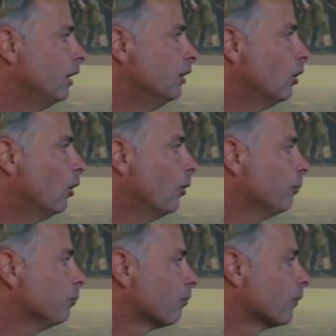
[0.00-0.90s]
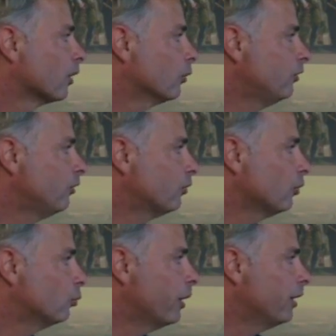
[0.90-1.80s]
in a
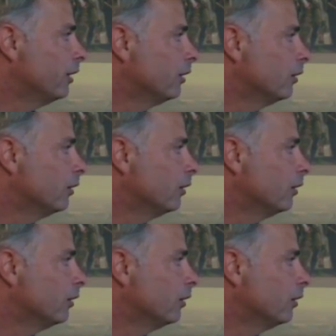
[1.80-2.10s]
consistent way.